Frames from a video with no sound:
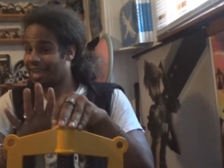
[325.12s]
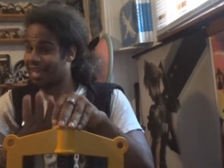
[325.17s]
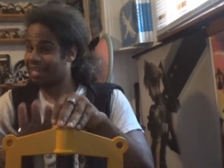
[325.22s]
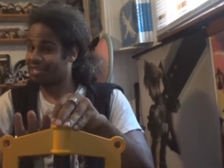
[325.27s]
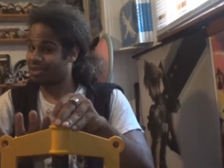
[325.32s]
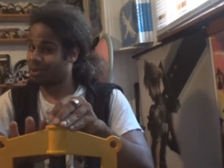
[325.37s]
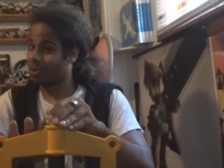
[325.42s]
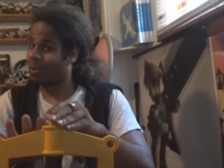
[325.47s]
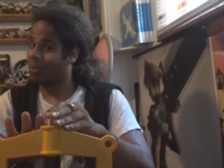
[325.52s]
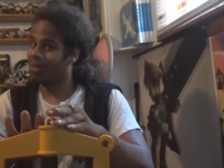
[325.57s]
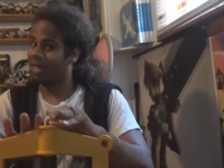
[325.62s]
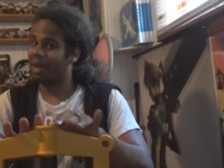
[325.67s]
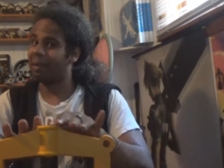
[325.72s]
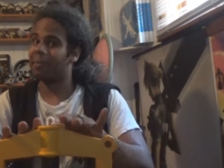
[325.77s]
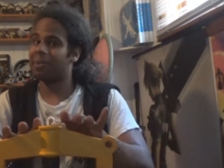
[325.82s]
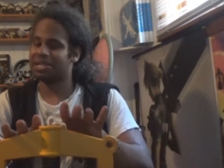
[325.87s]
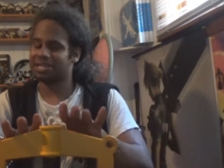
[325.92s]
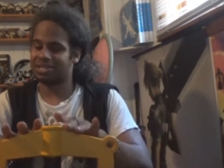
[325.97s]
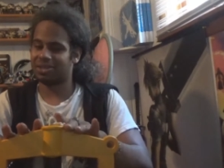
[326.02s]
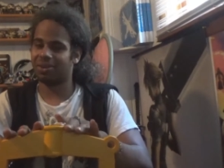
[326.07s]
it's cool
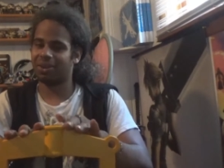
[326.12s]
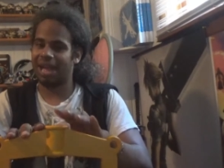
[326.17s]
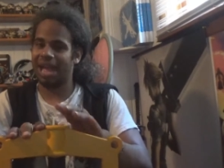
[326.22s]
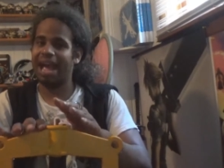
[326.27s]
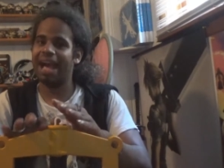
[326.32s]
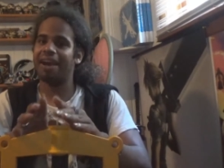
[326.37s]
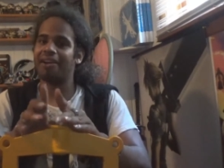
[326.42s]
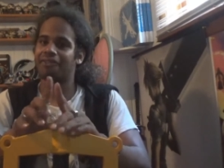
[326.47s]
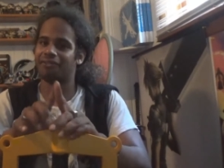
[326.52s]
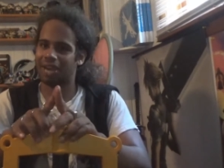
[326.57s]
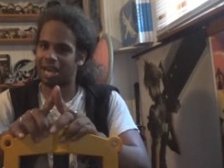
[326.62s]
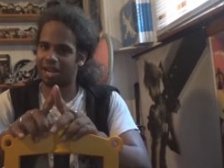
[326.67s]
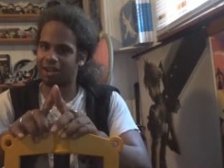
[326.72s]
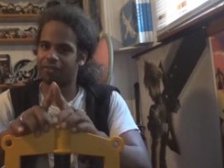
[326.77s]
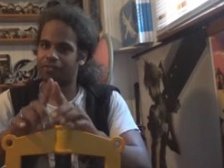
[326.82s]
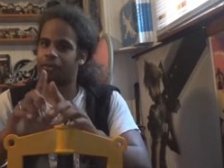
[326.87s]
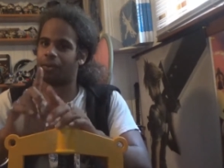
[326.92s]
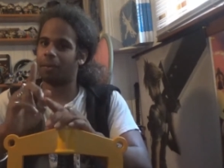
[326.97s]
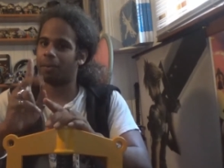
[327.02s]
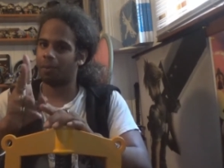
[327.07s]
that we still have
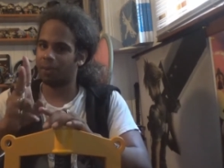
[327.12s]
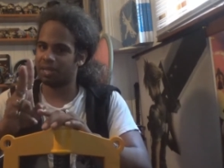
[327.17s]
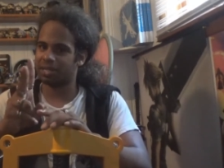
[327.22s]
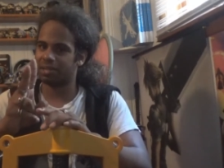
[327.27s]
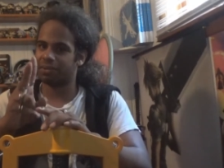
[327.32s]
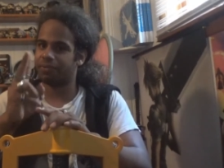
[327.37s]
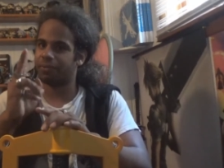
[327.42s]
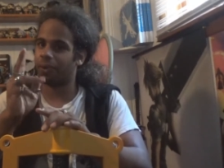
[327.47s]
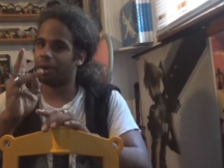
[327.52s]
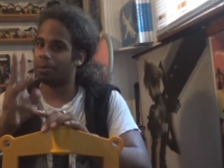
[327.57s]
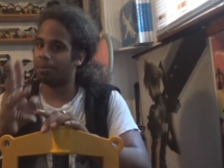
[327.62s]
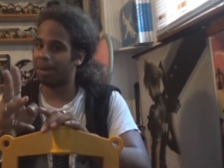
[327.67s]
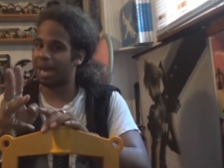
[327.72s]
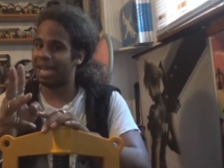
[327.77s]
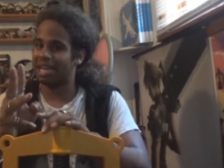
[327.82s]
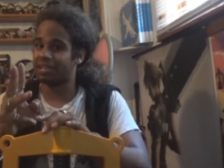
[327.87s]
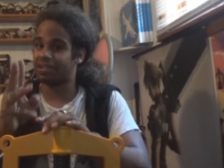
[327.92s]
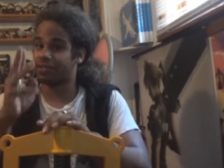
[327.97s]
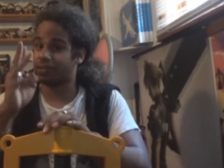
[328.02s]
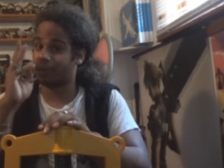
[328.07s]
Valor form, Wisdom form,
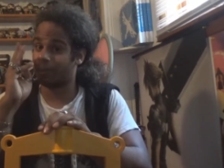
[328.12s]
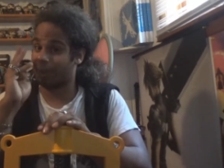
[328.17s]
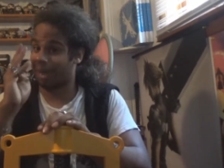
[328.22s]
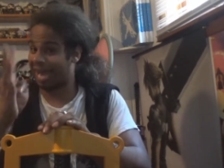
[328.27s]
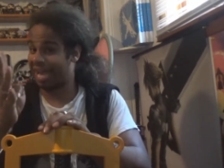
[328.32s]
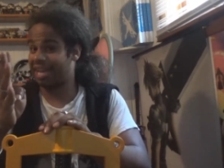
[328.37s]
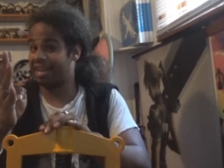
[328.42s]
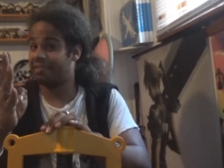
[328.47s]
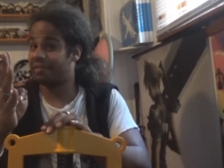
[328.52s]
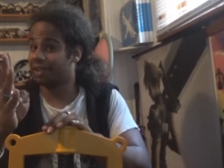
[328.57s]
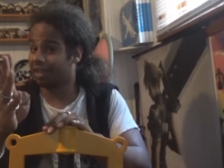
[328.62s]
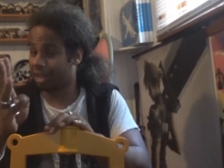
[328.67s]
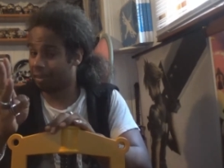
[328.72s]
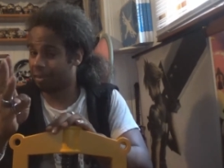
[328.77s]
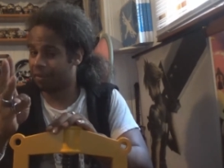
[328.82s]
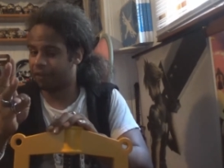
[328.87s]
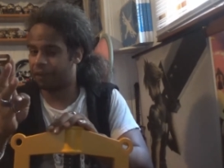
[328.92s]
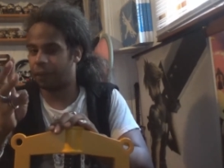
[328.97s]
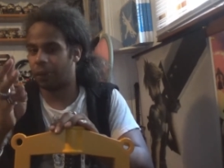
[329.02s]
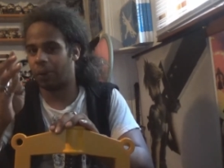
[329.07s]
Master form, and even
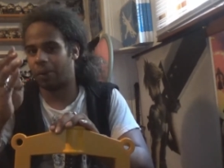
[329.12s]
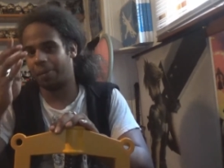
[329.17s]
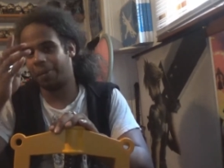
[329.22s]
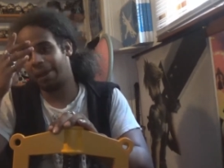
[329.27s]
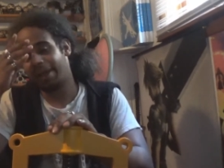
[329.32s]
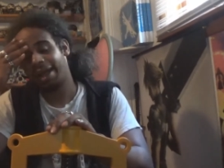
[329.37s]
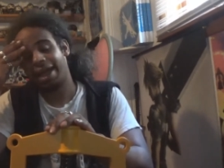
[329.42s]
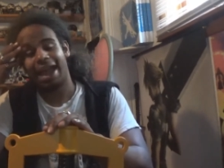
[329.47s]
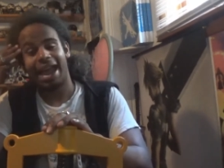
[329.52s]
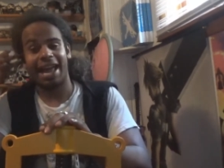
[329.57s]
Limit form.